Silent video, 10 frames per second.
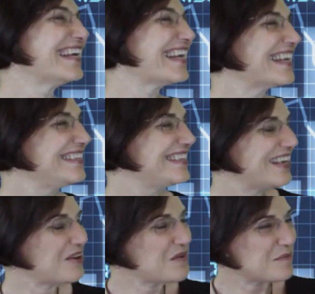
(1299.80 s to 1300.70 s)
And
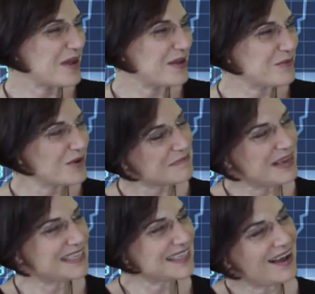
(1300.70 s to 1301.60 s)
what
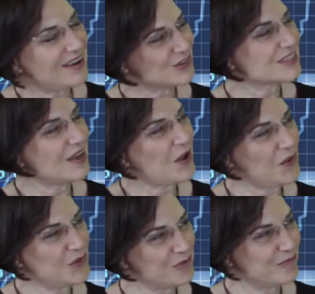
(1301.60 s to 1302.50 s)
makes a house a
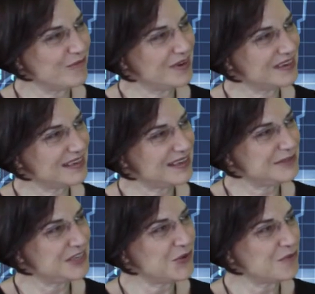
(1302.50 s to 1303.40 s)
home?
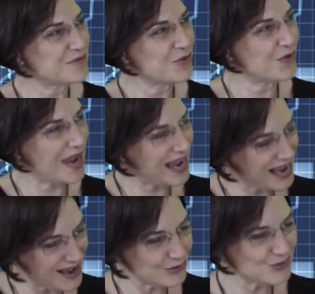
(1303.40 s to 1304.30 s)
I mean, your
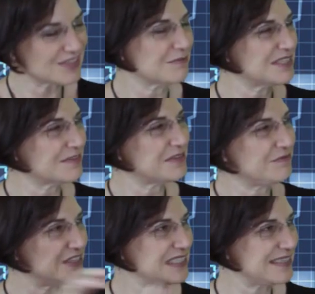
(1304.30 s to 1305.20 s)
houses must have
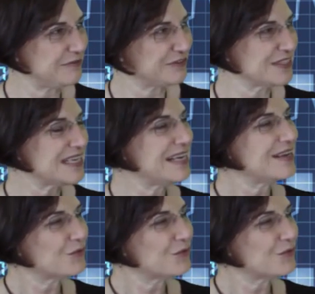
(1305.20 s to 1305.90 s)
been very different.